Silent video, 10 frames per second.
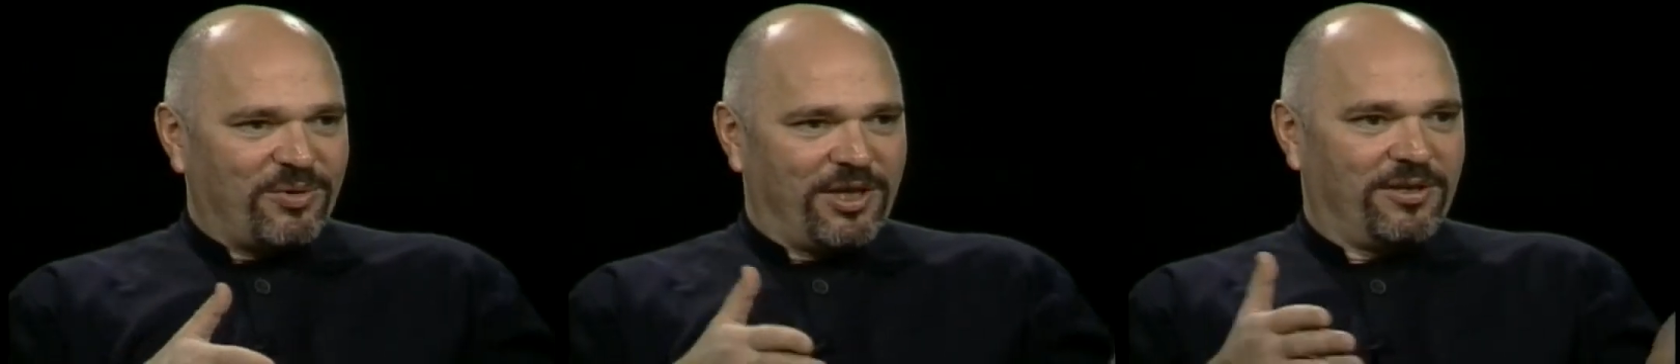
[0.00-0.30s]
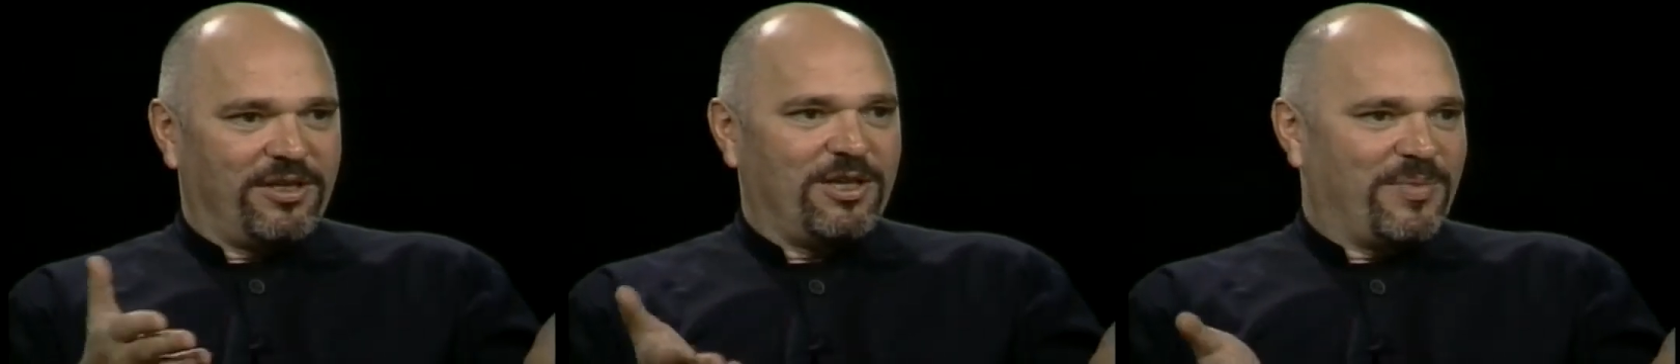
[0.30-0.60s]
When I
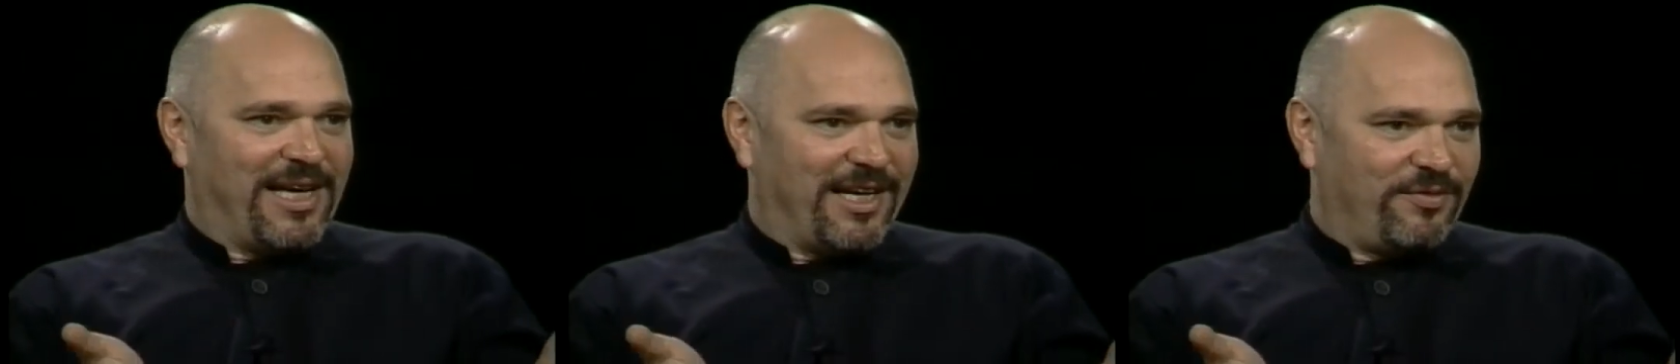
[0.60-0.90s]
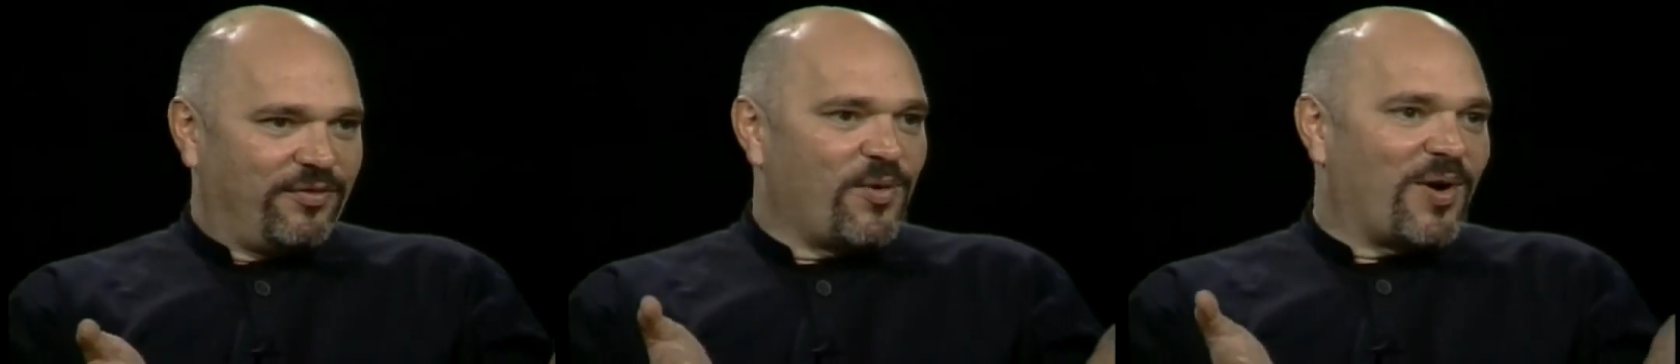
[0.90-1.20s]
got home, I
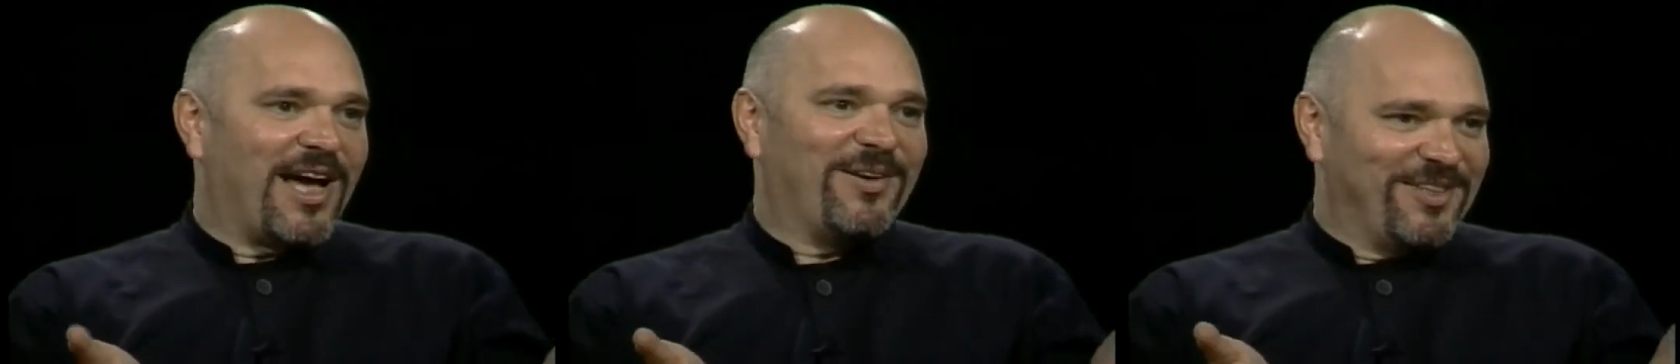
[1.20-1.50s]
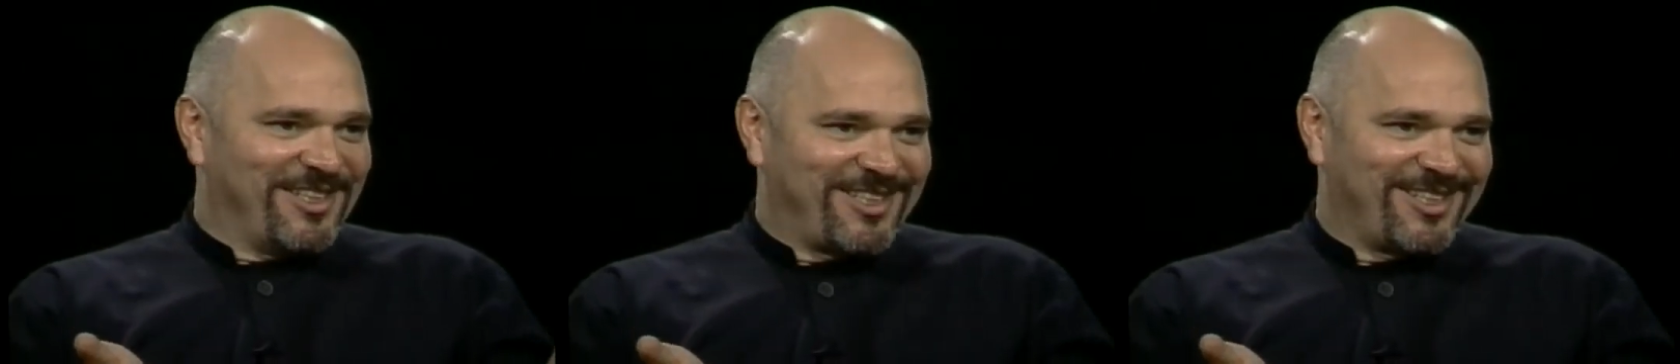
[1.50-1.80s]
had 4
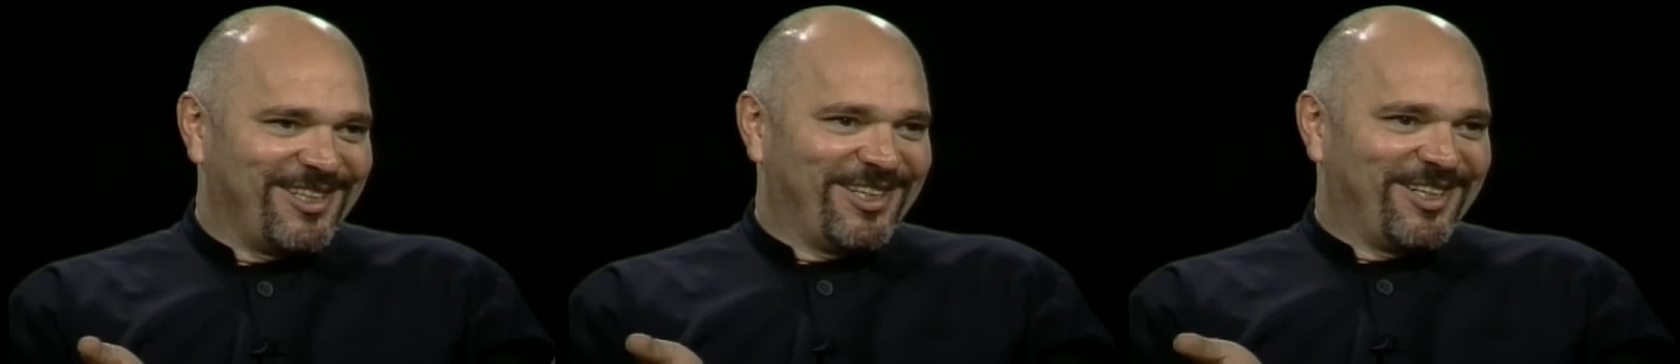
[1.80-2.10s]
hours